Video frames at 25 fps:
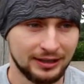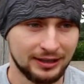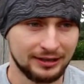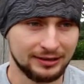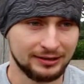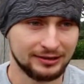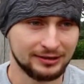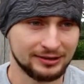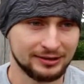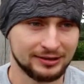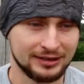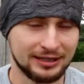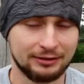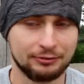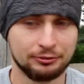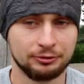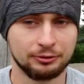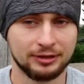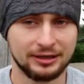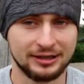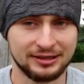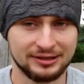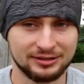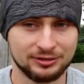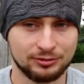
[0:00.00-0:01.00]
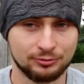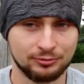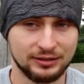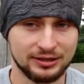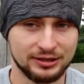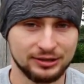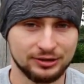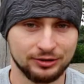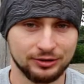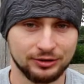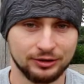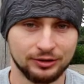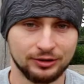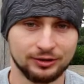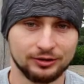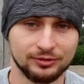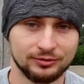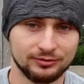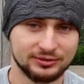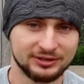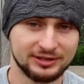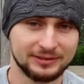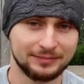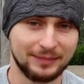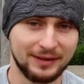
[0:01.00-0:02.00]
and this is how you can stretch your
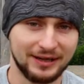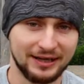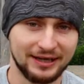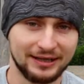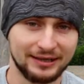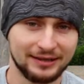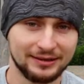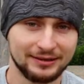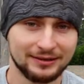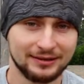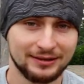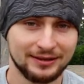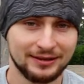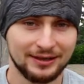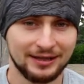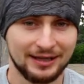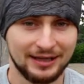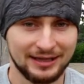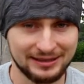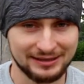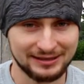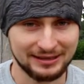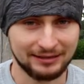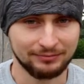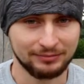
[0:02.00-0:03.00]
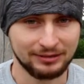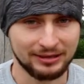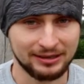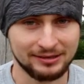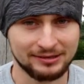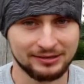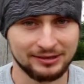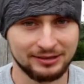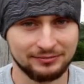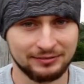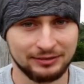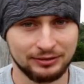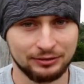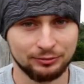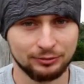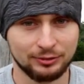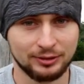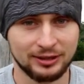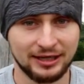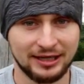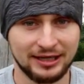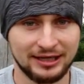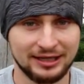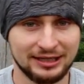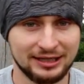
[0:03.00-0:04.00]
spine. And sometimes even you
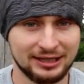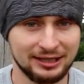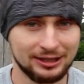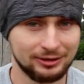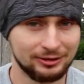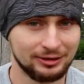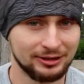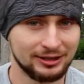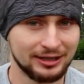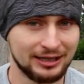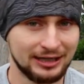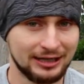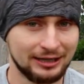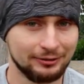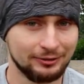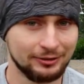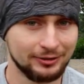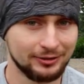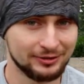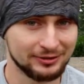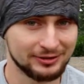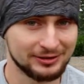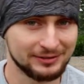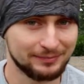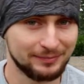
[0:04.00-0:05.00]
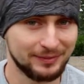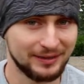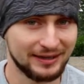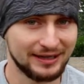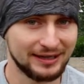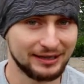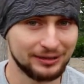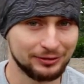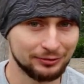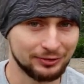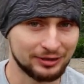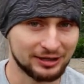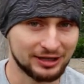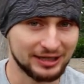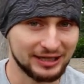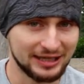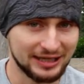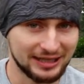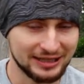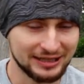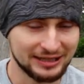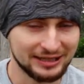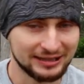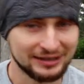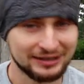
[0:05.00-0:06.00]
can hear it, how your spine to
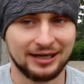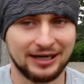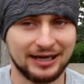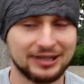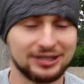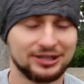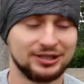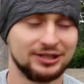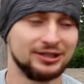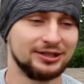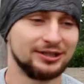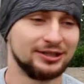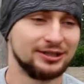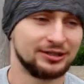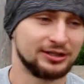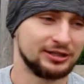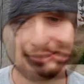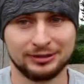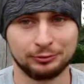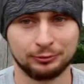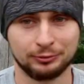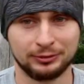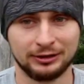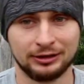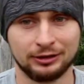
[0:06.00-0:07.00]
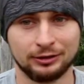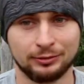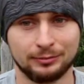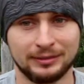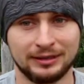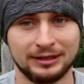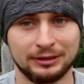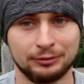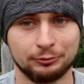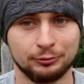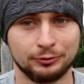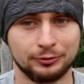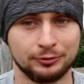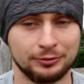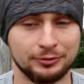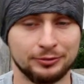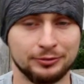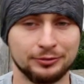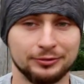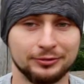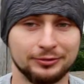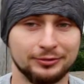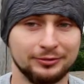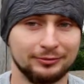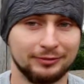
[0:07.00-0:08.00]
click. Actually, this is what I normally want to
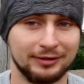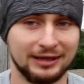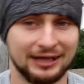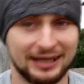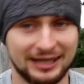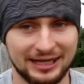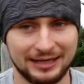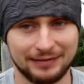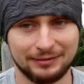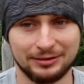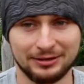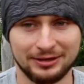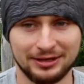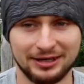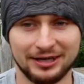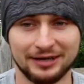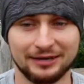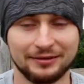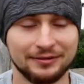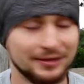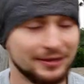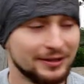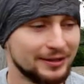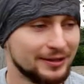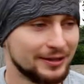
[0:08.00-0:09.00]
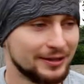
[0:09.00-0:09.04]
do when I came in here.